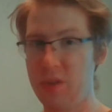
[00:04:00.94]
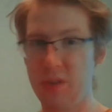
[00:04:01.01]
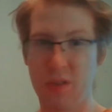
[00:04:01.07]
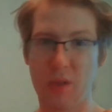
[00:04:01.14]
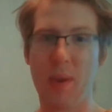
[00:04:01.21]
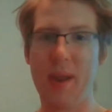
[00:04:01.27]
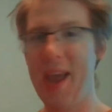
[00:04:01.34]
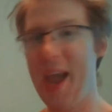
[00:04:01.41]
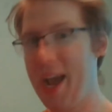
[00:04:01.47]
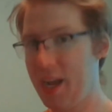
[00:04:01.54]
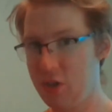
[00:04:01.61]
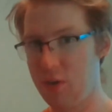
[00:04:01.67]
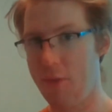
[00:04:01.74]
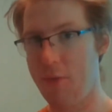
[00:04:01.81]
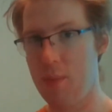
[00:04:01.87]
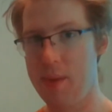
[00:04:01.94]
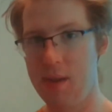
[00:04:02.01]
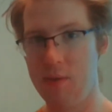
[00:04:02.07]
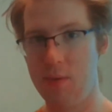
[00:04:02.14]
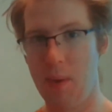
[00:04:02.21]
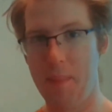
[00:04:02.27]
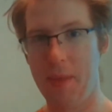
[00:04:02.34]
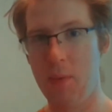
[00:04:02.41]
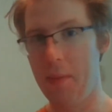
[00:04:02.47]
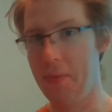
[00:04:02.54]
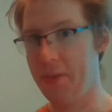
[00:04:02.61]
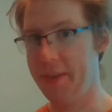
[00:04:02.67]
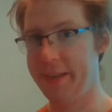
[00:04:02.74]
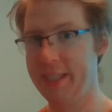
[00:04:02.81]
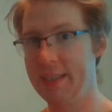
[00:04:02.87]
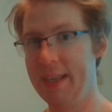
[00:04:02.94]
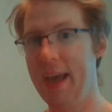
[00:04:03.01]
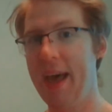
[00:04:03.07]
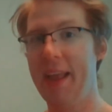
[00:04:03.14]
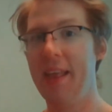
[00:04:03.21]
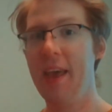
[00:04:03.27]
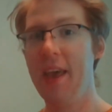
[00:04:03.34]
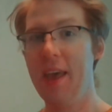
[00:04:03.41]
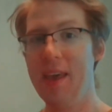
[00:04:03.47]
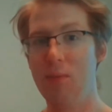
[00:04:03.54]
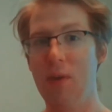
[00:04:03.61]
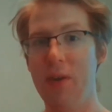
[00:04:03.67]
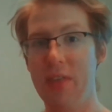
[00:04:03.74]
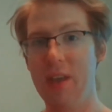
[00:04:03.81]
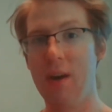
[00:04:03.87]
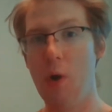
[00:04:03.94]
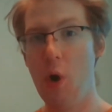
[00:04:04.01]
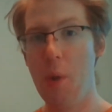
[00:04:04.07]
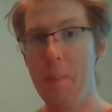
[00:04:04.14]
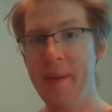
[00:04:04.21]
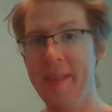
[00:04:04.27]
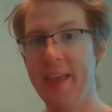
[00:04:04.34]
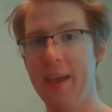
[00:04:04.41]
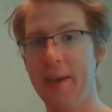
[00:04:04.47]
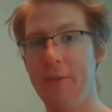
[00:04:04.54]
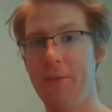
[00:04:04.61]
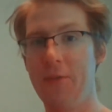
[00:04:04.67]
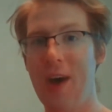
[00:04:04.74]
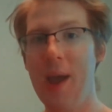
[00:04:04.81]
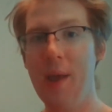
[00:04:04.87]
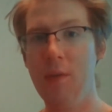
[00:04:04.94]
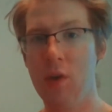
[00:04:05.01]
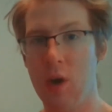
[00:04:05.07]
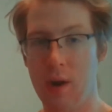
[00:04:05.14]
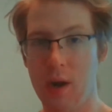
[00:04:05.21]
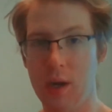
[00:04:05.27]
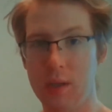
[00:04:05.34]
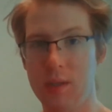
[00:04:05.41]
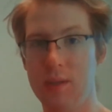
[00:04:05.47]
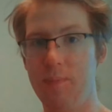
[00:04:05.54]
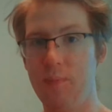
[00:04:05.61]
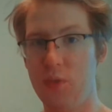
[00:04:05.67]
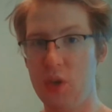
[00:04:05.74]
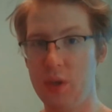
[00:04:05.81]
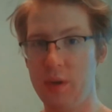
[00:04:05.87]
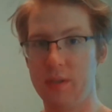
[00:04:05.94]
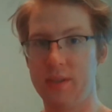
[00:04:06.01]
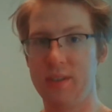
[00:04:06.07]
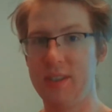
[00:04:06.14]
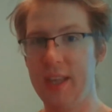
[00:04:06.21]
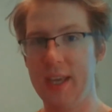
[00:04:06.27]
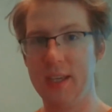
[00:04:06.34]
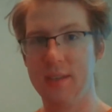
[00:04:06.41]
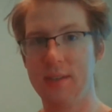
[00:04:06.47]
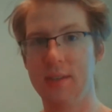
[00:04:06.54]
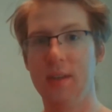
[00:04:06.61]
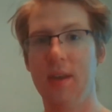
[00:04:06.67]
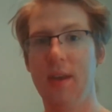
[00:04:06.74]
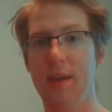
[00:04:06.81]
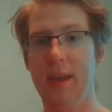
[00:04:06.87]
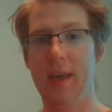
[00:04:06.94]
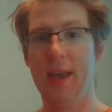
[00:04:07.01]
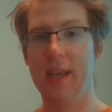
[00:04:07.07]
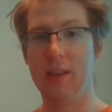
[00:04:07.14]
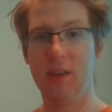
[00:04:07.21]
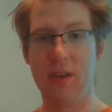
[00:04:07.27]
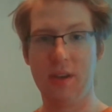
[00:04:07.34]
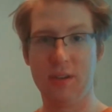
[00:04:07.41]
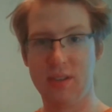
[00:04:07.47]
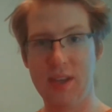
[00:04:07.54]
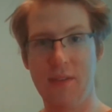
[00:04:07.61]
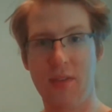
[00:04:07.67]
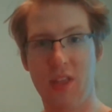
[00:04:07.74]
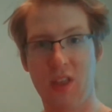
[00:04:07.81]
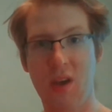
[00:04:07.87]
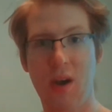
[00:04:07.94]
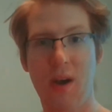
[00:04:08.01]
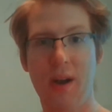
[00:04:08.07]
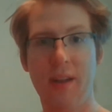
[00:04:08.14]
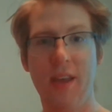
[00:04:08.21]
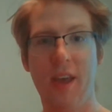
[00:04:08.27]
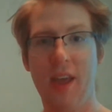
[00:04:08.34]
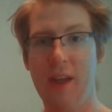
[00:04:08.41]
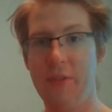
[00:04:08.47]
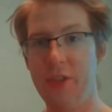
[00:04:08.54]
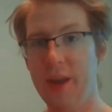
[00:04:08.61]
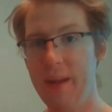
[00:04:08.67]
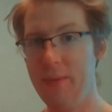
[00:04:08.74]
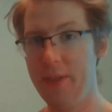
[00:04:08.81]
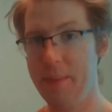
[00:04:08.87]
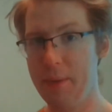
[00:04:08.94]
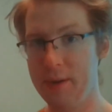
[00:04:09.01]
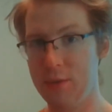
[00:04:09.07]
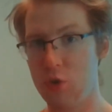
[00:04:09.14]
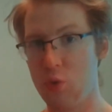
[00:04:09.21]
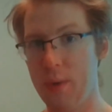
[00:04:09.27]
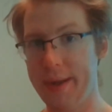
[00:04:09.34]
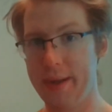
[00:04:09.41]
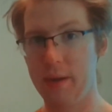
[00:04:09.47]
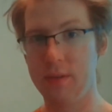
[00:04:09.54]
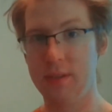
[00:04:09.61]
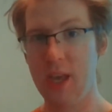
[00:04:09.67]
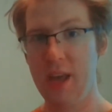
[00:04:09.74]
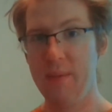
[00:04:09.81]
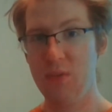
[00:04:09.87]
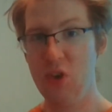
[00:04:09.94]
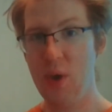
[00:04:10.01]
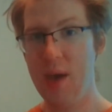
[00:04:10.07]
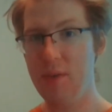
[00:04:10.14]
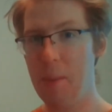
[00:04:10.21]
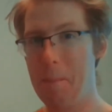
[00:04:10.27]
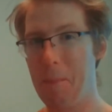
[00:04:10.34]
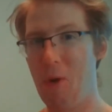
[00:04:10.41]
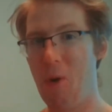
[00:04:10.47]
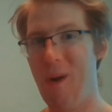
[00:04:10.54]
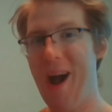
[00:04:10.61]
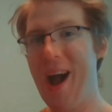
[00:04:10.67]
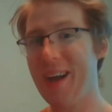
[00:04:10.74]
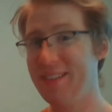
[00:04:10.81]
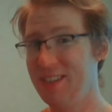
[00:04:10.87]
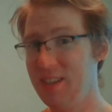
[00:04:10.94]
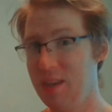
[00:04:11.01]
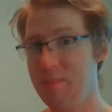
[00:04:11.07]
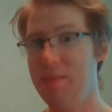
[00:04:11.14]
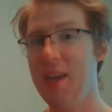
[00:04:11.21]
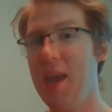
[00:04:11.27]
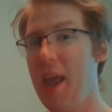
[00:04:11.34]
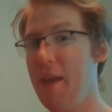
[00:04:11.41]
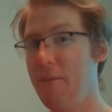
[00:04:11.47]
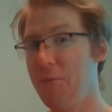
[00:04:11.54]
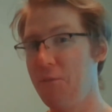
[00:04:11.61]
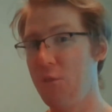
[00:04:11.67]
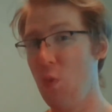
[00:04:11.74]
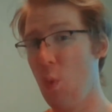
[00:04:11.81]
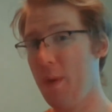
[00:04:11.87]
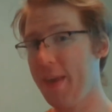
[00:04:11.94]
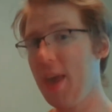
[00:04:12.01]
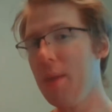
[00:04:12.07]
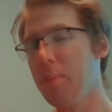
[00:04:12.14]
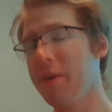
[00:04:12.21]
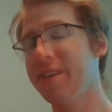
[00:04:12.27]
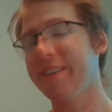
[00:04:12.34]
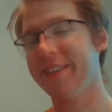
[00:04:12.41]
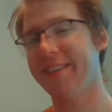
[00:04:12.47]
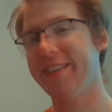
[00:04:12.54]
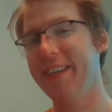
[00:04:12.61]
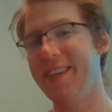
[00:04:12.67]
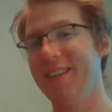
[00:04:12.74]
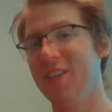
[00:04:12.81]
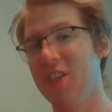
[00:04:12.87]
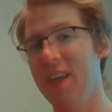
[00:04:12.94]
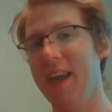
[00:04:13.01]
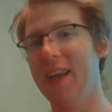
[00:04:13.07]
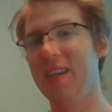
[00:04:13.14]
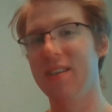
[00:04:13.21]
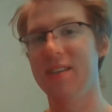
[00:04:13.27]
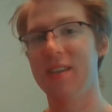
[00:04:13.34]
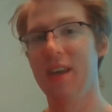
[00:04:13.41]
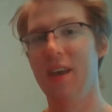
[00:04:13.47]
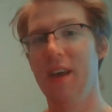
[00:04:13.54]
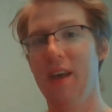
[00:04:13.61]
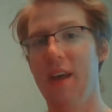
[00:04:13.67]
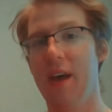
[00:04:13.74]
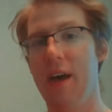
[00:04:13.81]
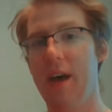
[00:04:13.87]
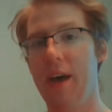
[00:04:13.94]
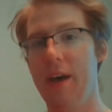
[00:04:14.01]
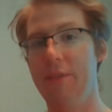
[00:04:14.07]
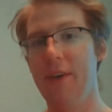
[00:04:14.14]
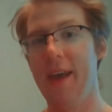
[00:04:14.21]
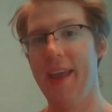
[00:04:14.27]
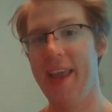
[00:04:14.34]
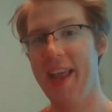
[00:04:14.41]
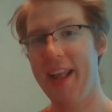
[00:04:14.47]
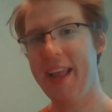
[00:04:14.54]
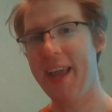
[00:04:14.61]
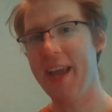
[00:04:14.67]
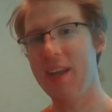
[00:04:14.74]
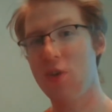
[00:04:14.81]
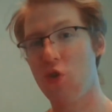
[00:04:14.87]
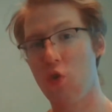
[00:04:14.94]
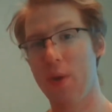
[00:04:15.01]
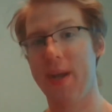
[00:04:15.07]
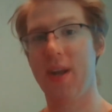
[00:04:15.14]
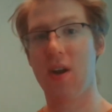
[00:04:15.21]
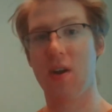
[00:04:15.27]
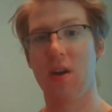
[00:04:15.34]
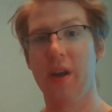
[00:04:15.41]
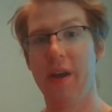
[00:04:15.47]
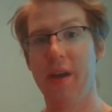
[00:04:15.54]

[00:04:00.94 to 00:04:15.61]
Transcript: 3 extra from what you normally would, to the side. With your opening 5 cards into your 6th, into your 7th card, if none of them are triggers, you have approximately a 40% chance of hitting a trigger